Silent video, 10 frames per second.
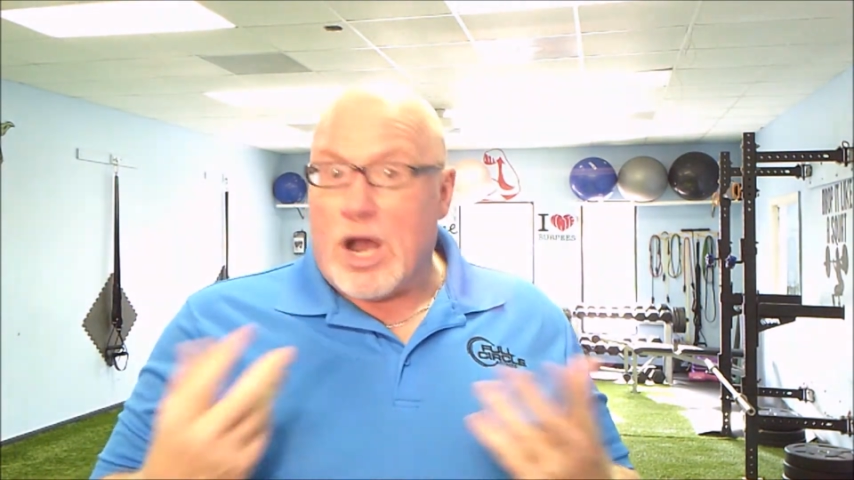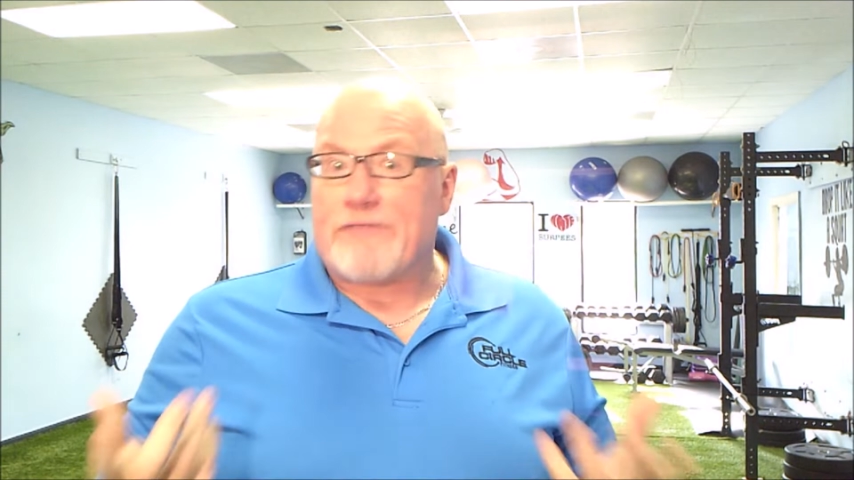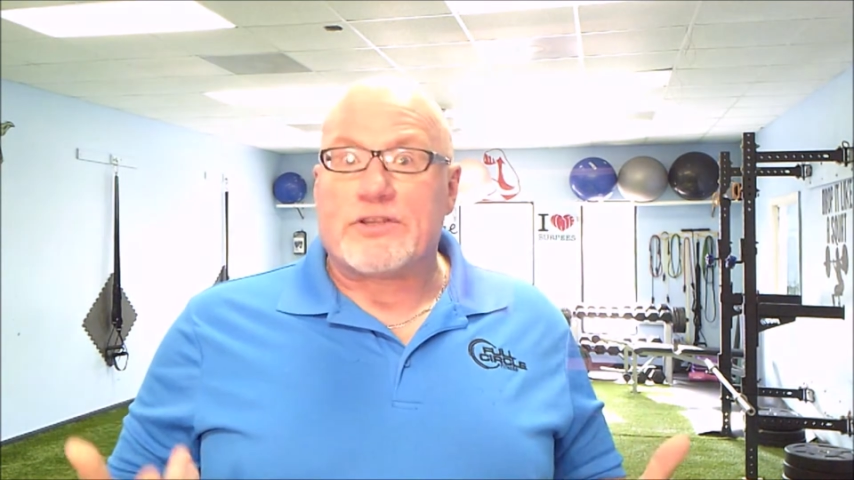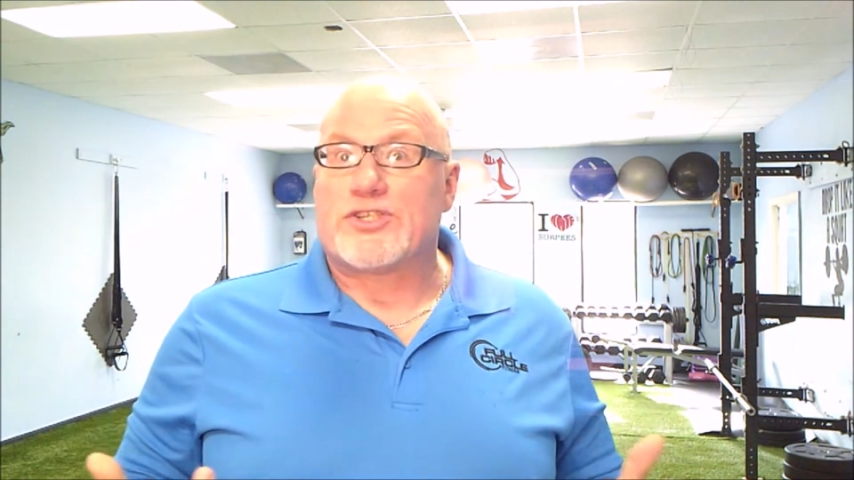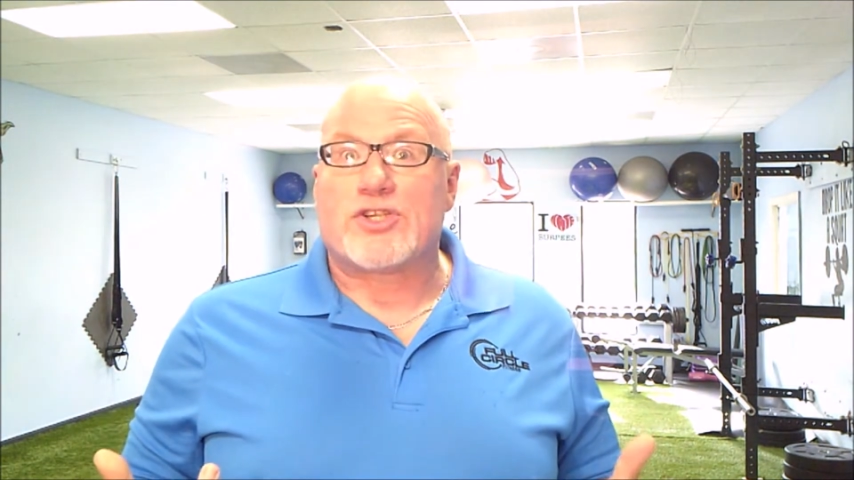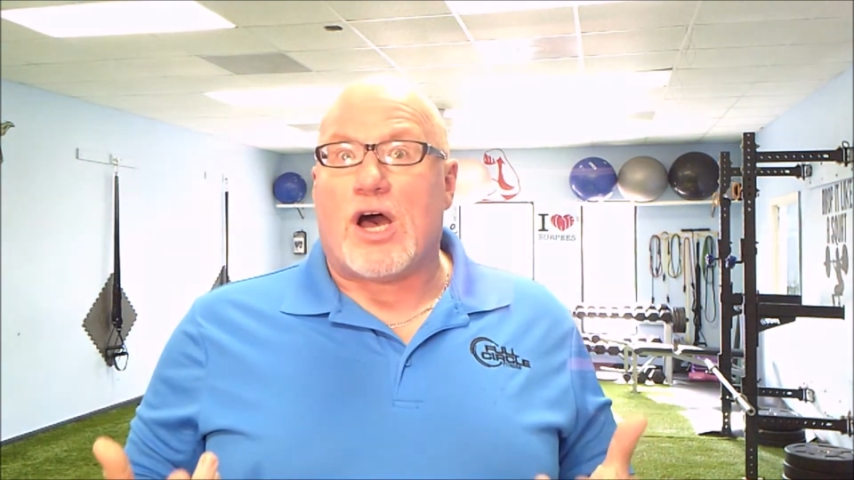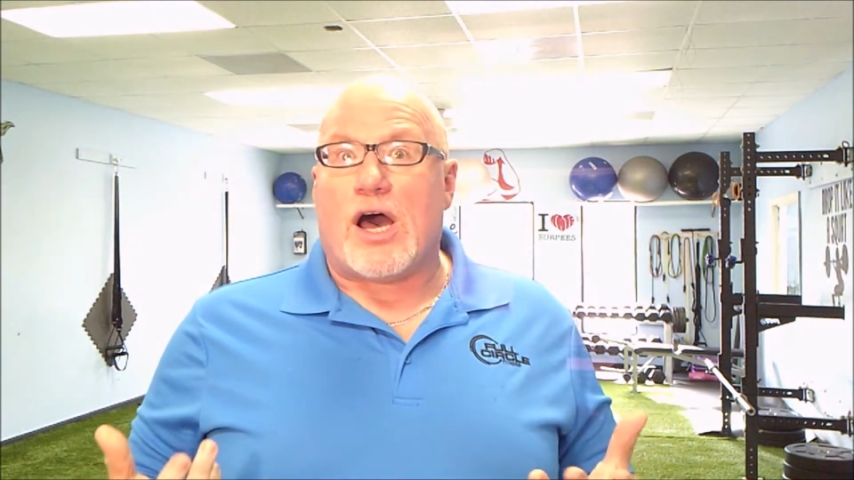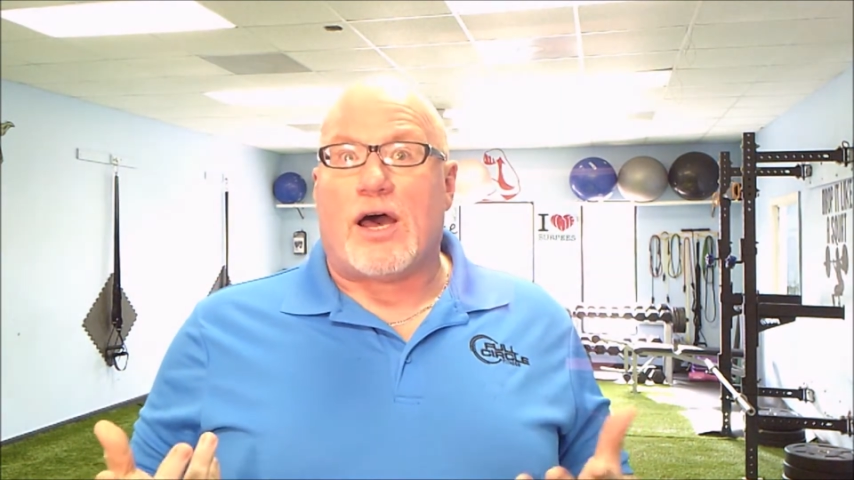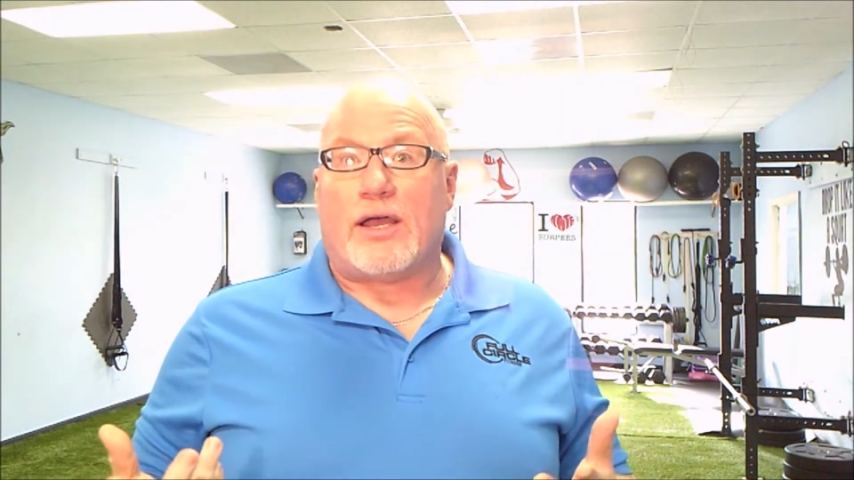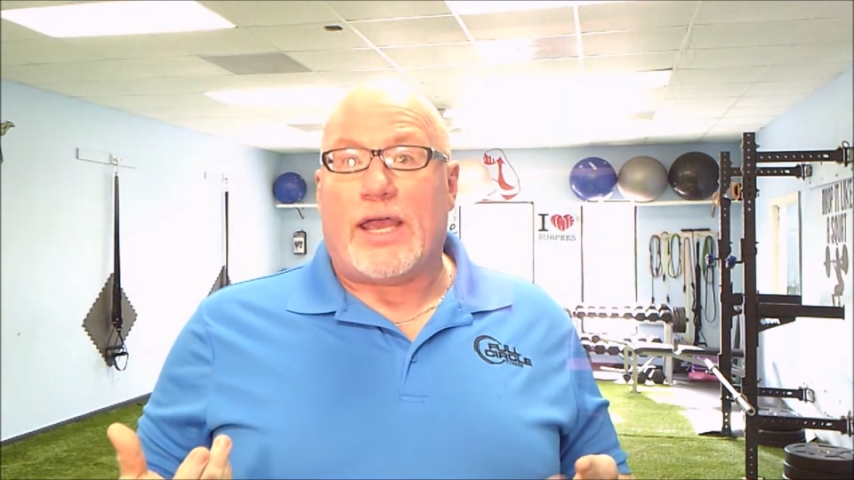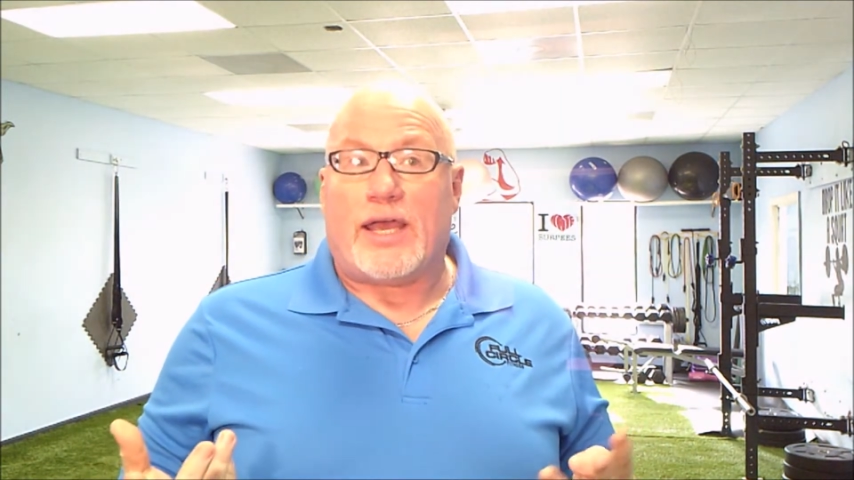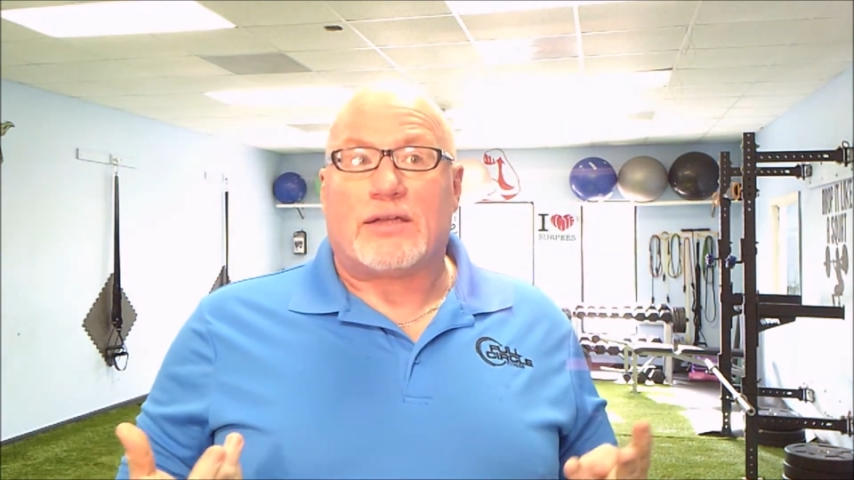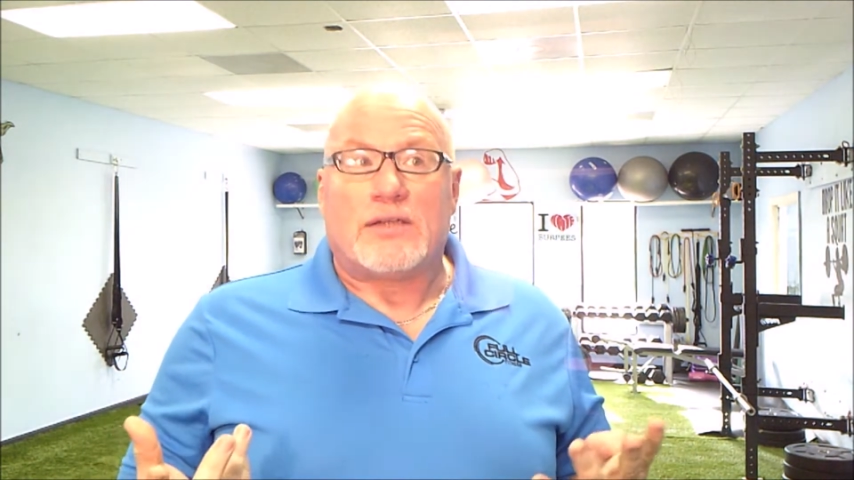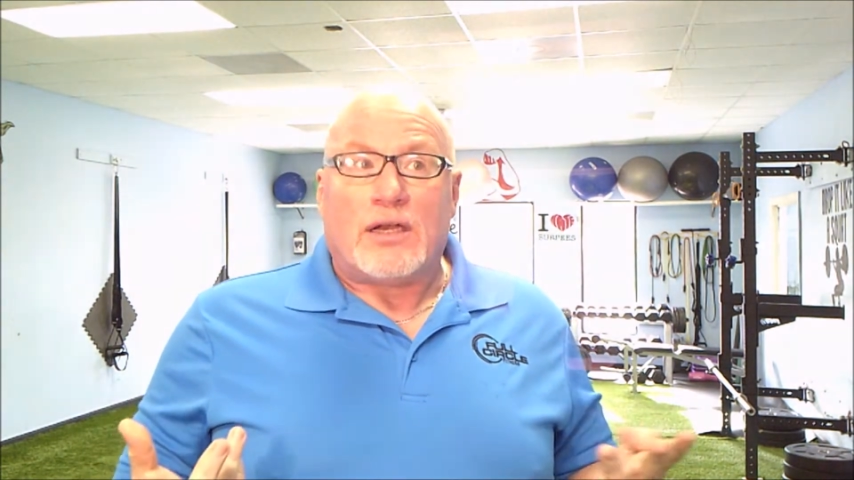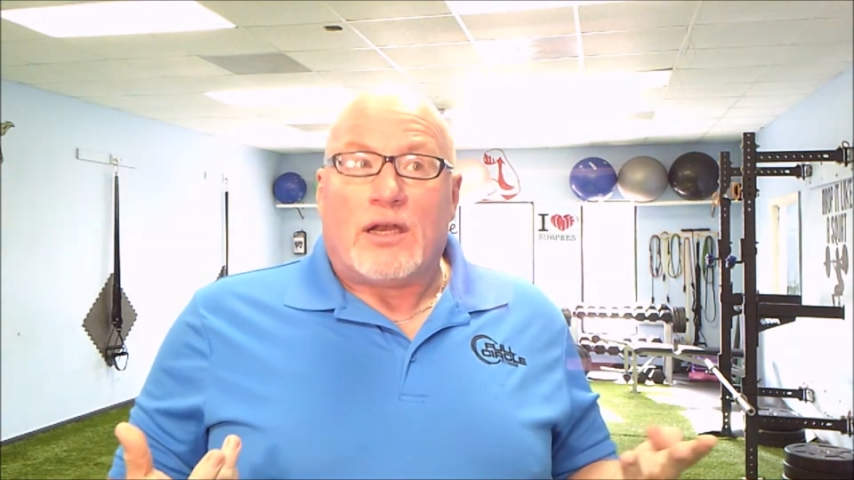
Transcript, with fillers: often saw, and